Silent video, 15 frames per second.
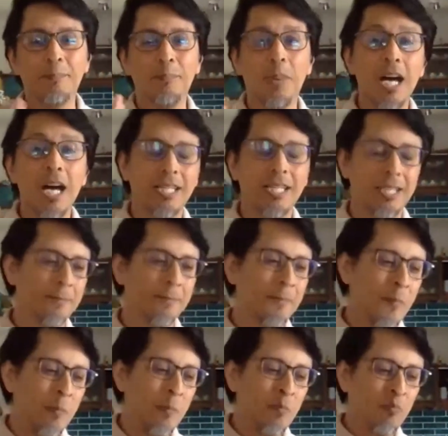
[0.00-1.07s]
But
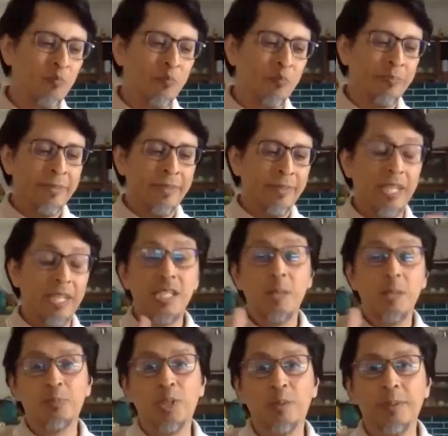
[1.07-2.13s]
there is a
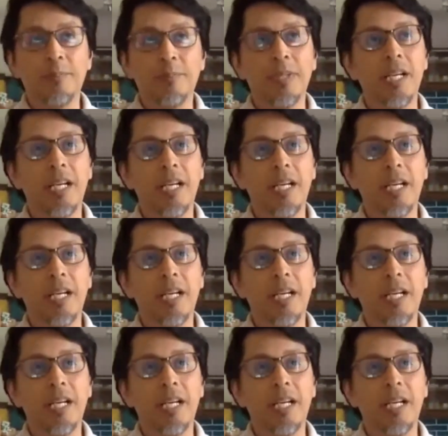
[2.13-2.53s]
problem.